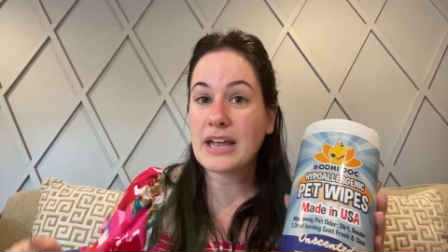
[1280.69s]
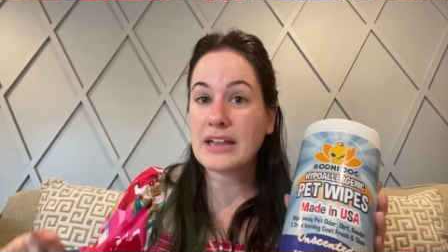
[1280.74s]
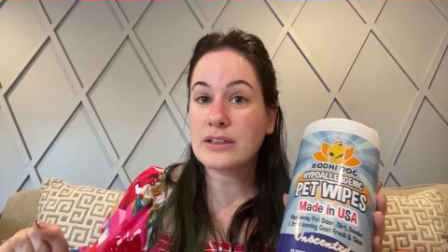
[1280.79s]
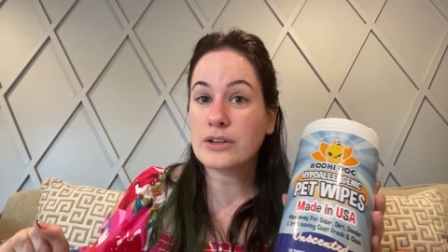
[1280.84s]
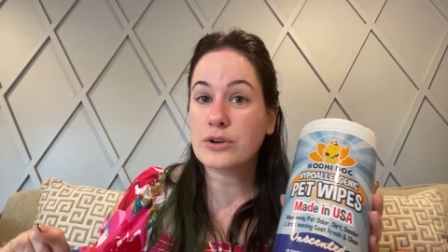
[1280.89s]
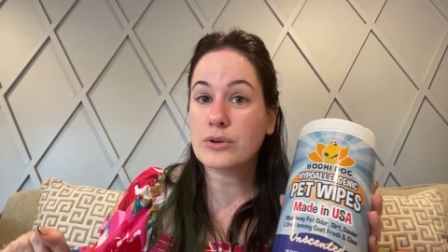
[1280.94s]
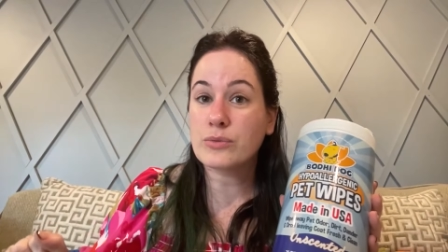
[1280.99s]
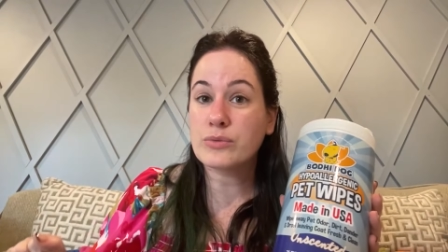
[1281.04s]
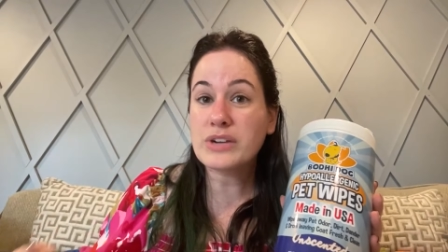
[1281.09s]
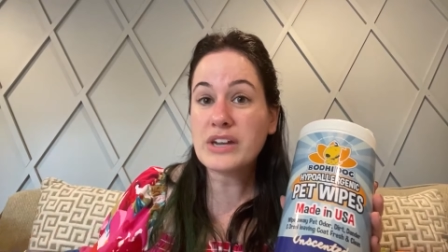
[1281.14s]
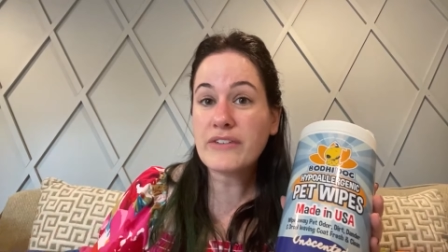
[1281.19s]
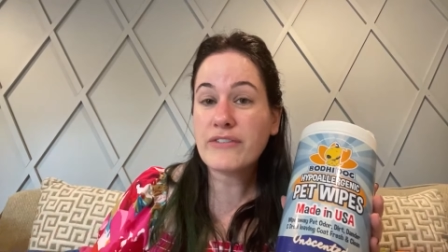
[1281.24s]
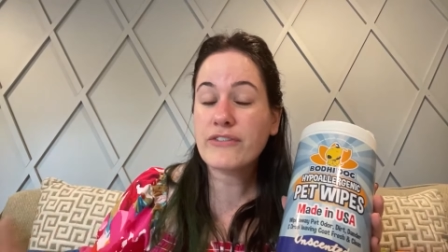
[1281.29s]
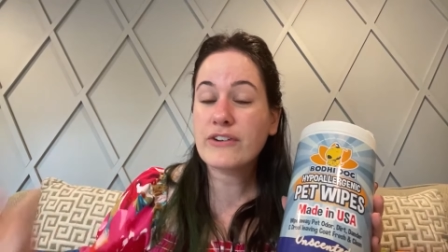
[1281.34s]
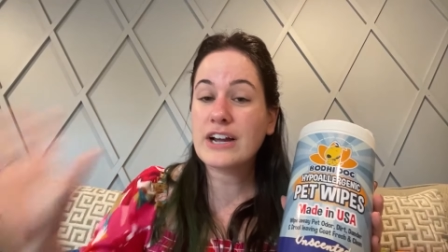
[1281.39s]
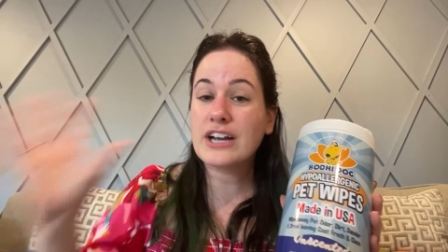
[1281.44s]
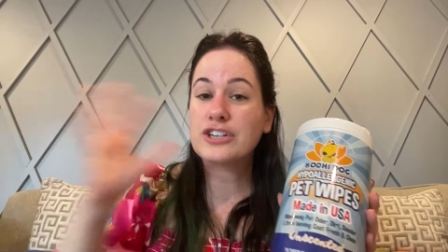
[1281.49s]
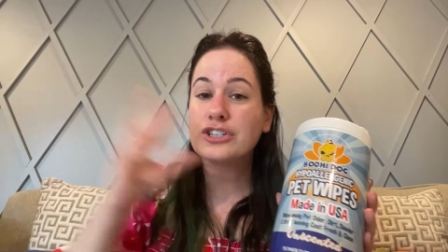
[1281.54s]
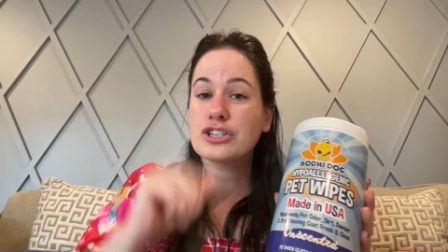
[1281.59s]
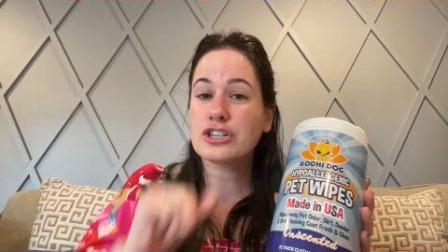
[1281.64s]
a little
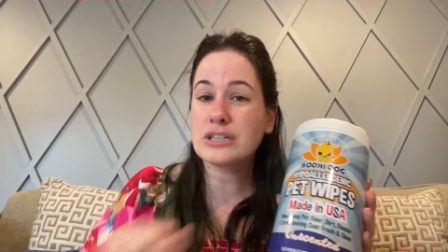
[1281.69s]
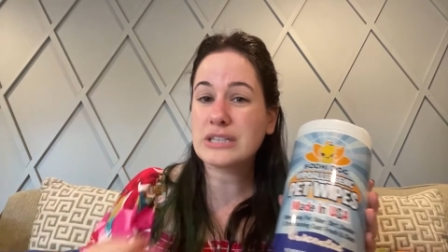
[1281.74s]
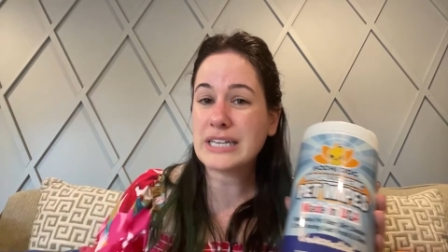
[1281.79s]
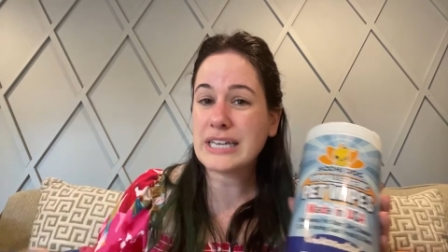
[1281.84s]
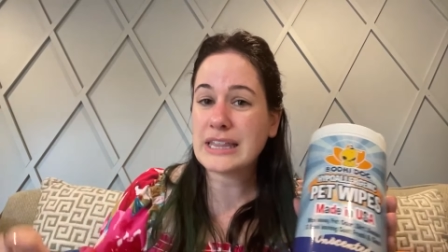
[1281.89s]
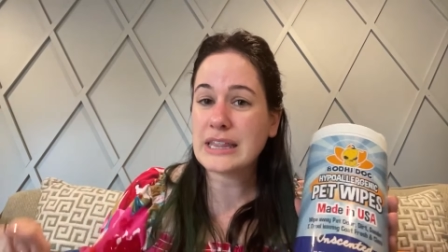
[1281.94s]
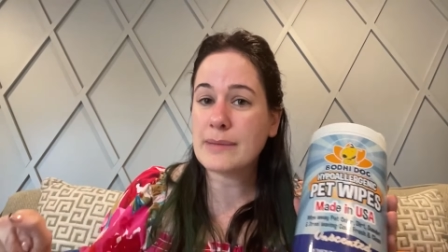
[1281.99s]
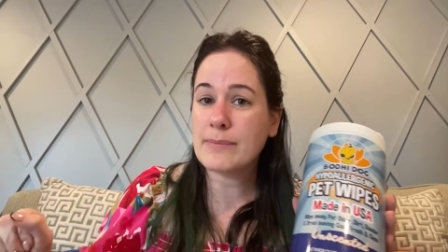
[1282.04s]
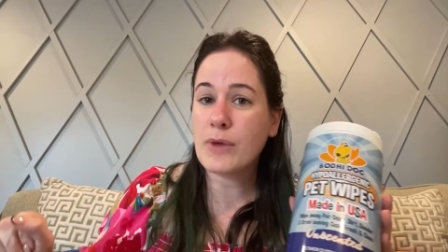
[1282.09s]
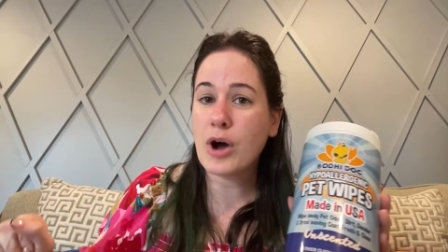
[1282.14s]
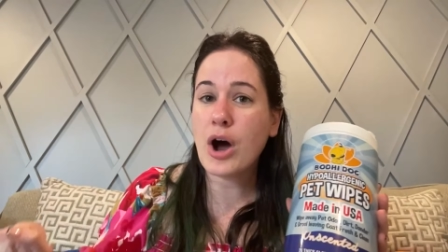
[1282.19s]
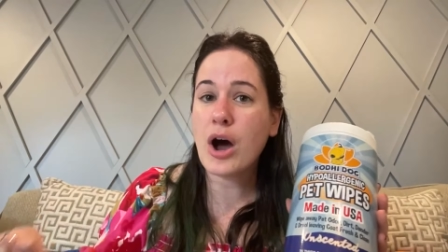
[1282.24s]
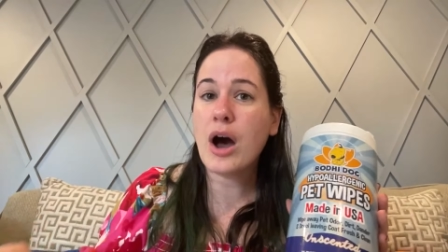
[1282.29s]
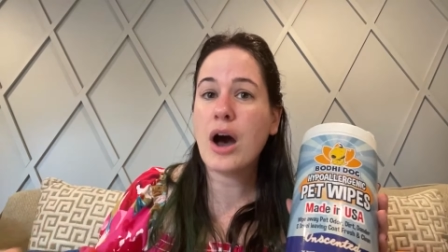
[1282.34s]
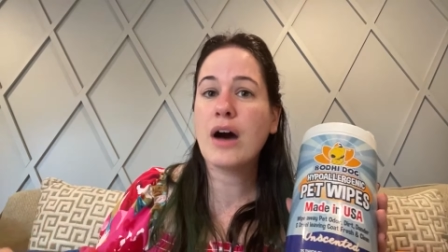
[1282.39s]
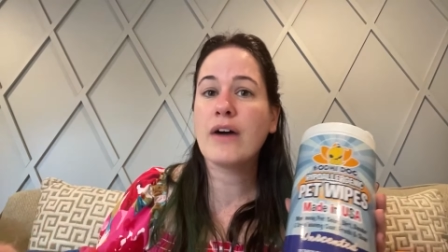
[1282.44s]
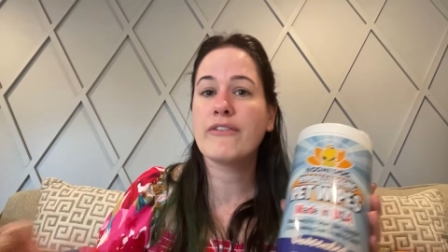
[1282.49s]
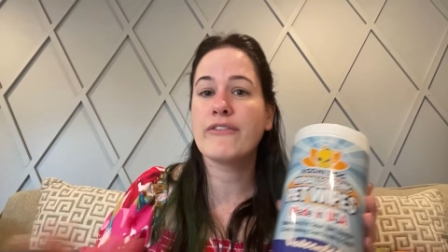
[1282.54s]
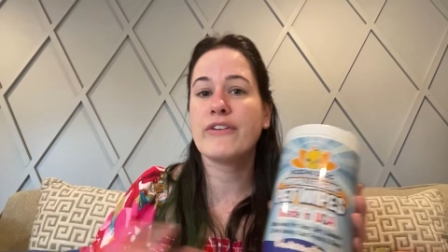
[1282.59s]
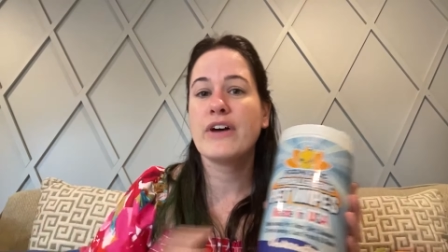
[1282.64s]
refresh, clean them
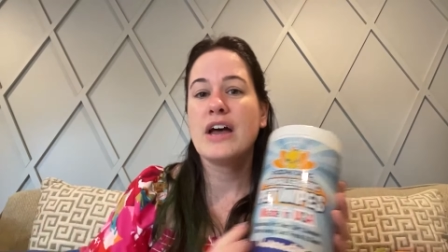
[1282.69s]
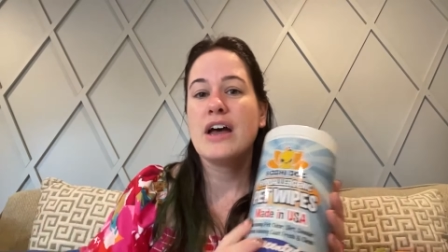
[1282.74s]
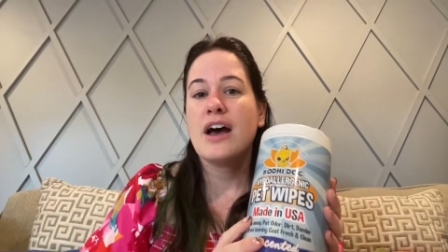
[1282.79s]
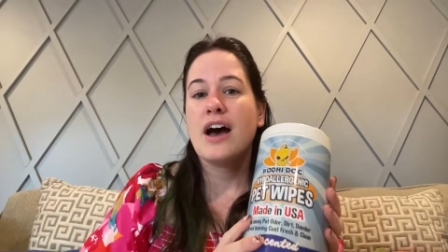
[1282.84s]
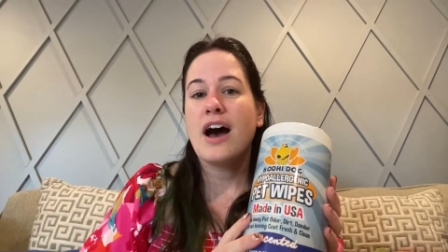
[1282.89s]
off.